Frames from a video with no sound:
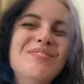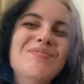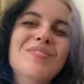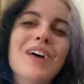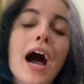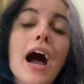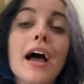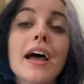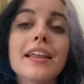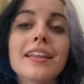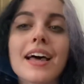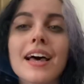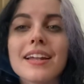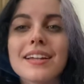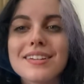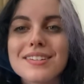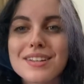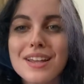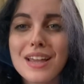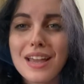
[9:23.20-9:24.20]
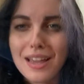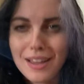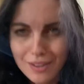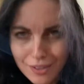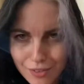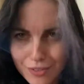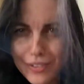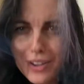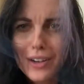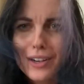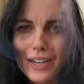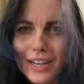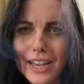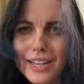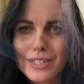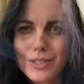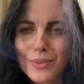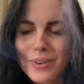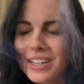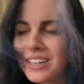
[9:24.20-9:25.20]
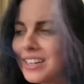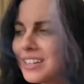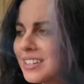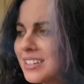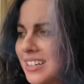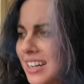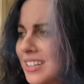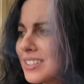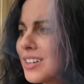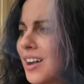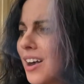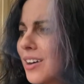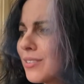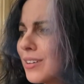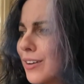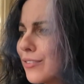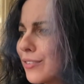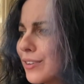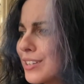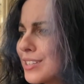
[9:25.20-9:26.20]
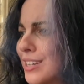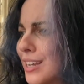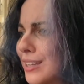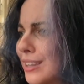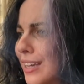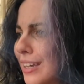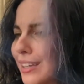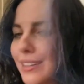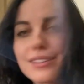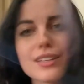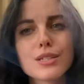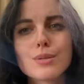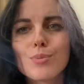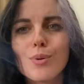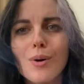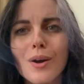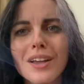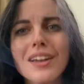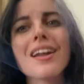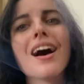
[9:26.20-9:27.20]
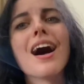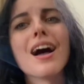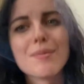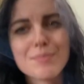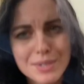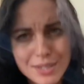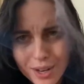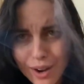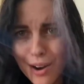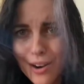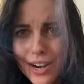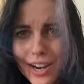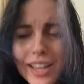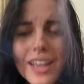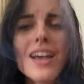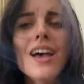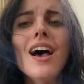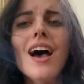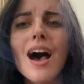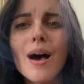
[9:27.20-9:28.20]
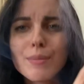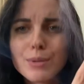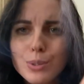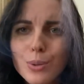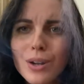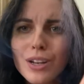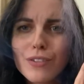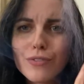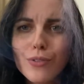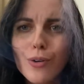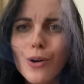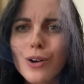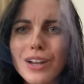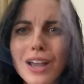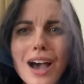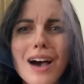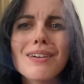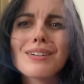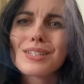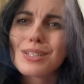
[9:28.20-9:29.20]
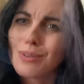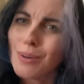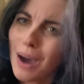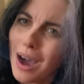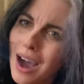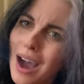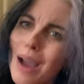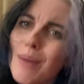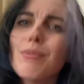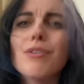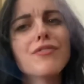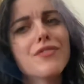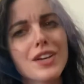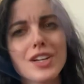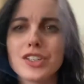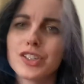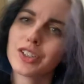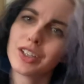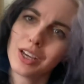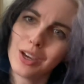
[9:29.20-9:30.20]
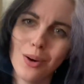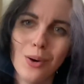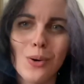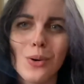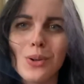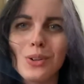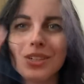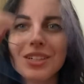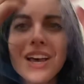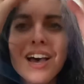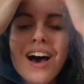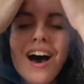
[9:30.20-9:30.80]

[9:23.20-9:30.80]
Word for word: I, that is a very antiquated TikTok reference, I think, at this point. I'm sorry, I'm 24 now, so I'm officially old.